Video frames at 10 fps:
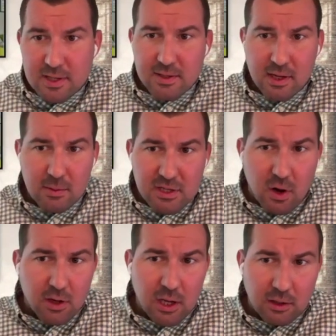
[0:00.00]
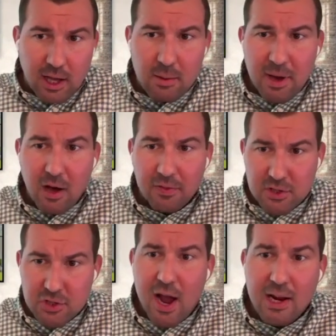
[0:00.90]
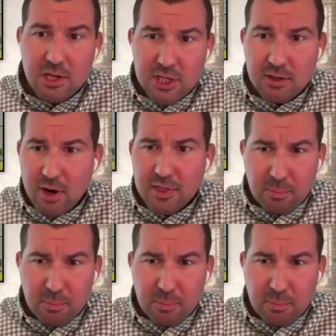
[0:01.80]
he's going to be talking a lot about the strategy, right?